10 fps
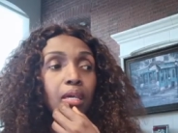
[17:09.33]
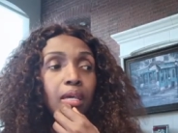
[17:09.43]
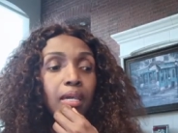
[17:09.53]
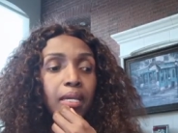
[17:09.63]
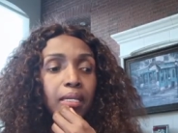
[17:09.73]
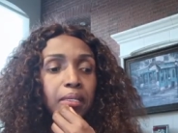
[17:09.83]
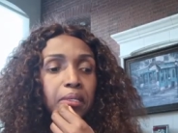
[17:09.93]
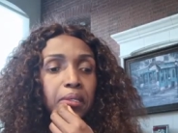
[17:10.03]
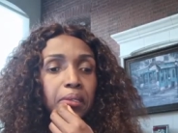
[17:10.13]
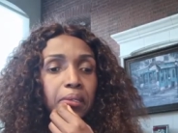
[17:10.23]
And,
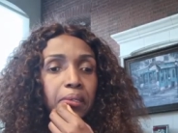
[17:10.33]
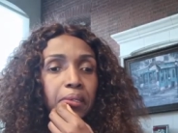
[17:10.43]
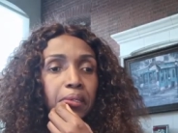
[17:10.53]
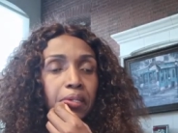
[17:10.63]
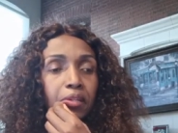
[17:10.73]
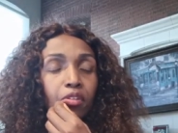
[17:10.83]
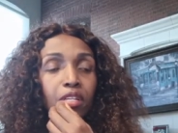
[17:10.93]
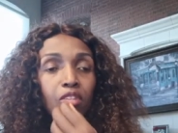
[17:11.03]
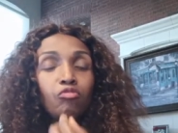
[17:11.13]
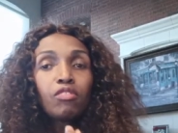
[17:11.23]
you know,
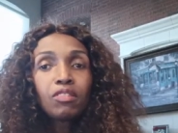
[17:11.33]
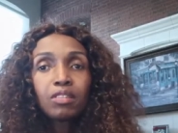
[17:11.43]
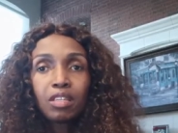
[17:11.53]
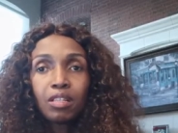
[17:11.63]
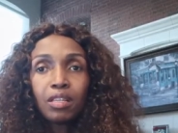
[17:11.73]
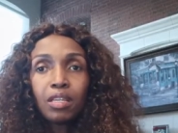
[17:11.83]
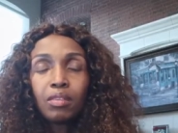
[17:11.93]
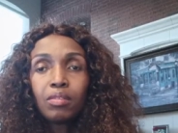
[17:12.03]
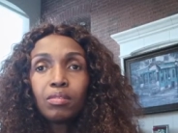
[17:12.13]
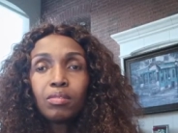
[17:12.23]
interestingly,
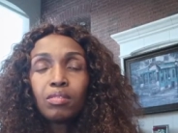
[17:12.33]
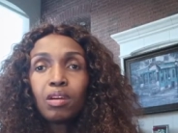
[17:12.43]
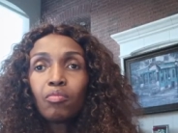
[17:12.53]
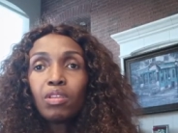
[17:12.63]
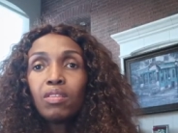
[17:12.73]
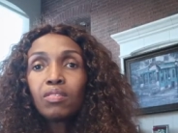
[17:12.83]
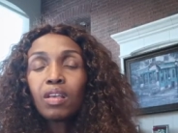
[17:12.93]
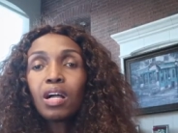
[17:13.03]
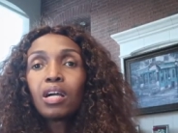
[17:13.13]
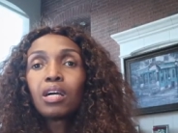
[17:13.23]
there is
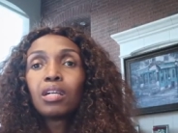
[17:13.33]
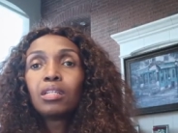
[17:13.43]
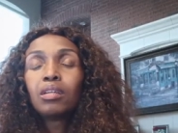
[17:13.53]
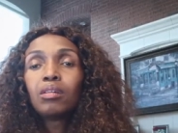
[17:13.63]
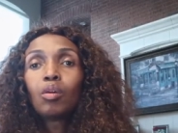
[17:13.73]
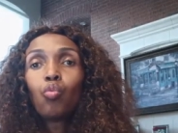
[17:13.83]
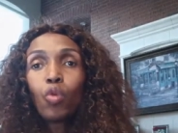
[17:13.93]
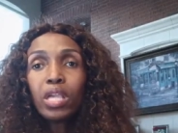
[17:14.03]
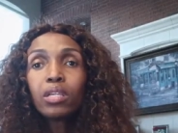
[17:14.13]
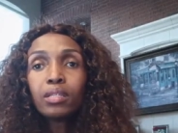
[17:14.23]
an
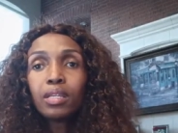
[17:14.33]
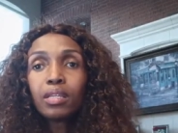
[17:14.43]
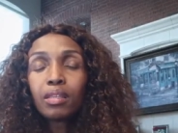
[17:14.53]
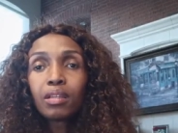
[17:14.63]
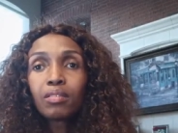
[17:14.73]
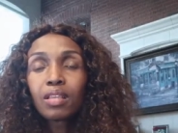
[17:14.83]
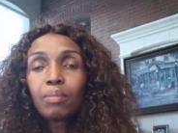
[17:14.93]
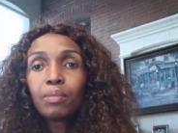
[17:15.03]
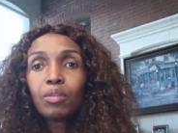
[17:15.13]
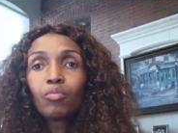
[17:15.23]
awakening that is
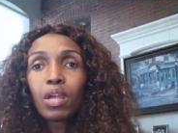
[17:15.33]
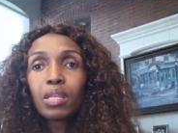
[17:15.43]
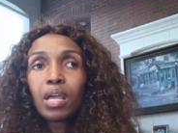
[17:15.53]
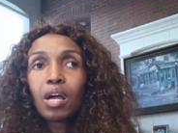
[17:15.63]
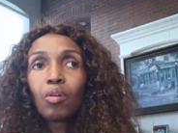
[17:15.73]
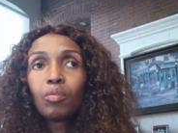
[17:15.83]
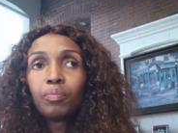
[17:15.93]
happening right now.